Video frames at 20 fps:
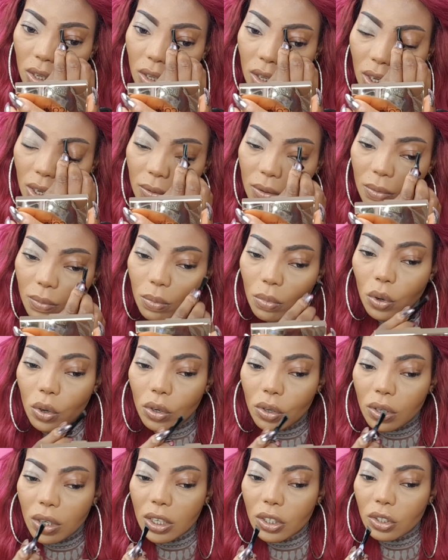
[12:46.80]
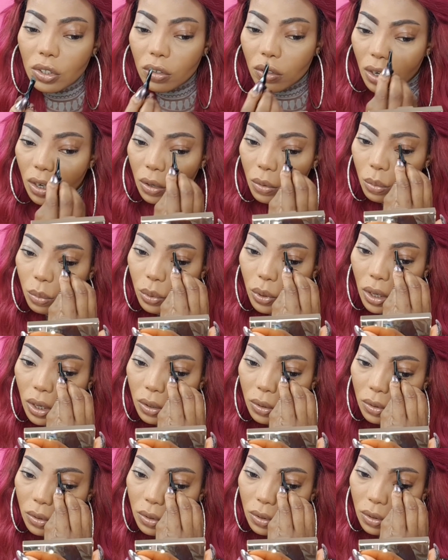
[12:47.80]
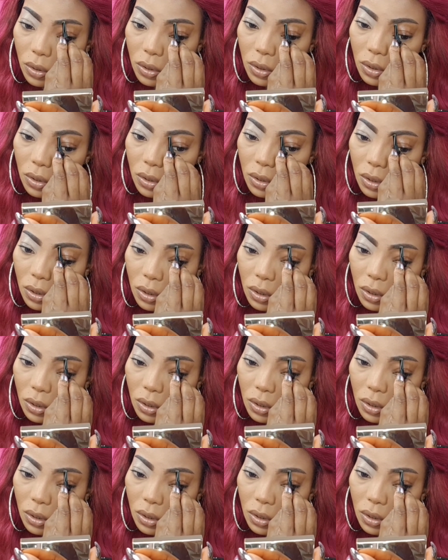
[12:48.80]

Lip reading: to get that more natural brow.